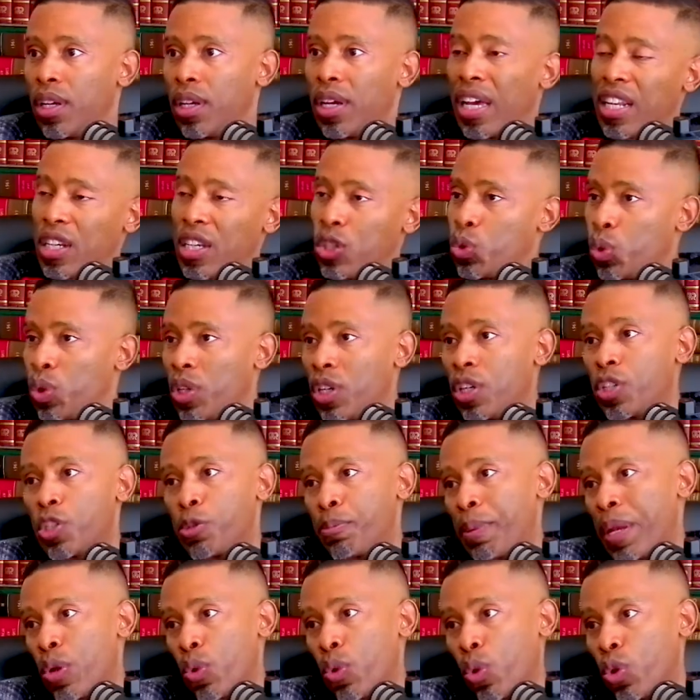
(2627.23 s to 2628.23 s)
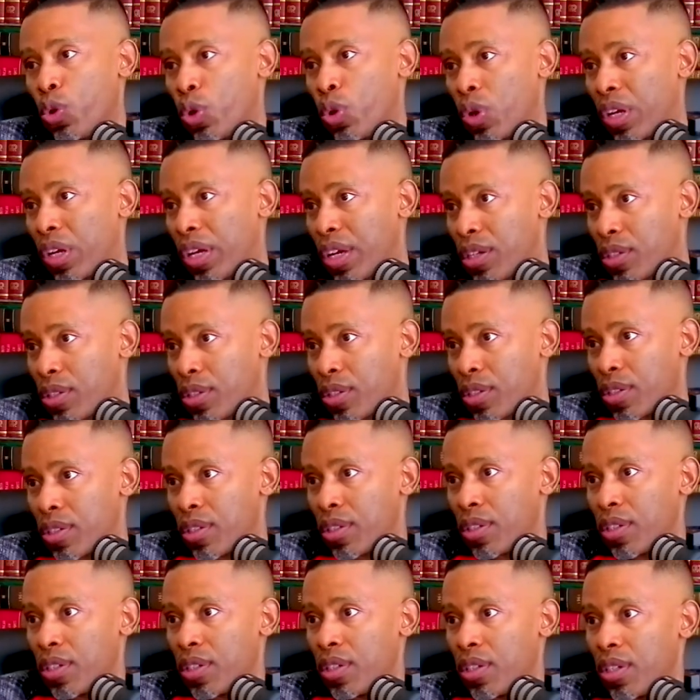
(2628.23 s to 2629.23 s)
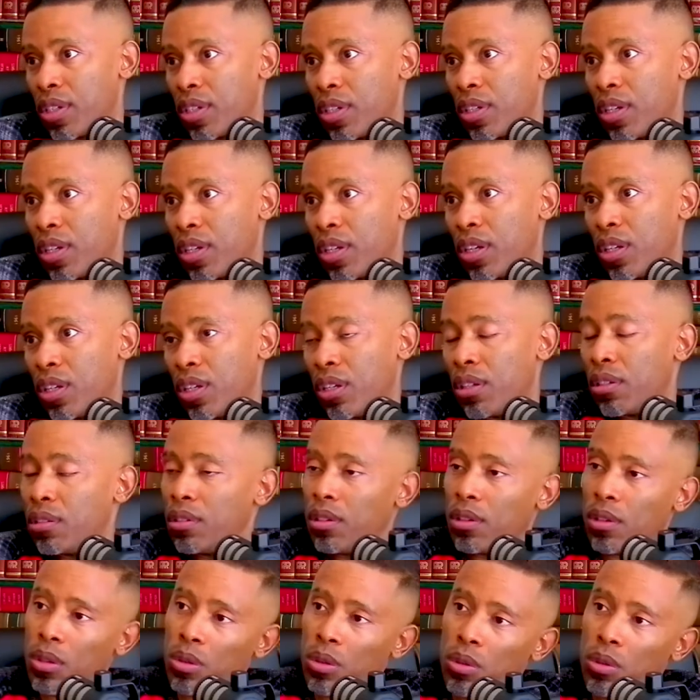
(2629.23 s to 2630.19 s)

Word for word: At least you didn't spend all your cash. Yeah. So you